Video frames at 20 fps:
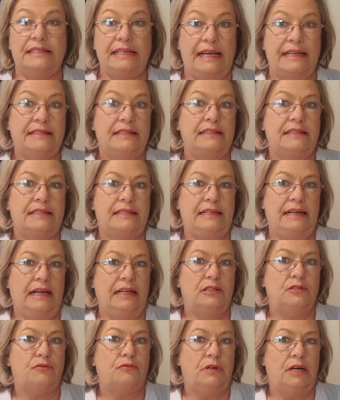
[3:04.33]
as it
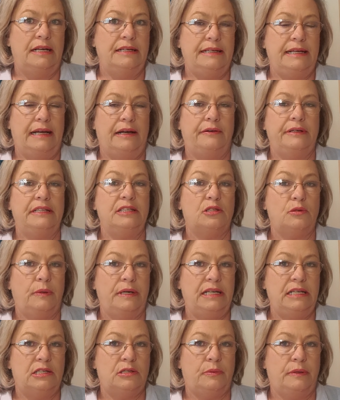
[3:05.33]
stands right now in
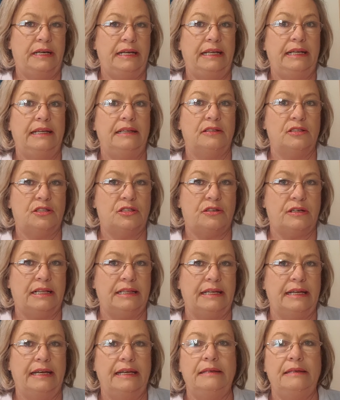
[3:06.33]
2020 in Australia.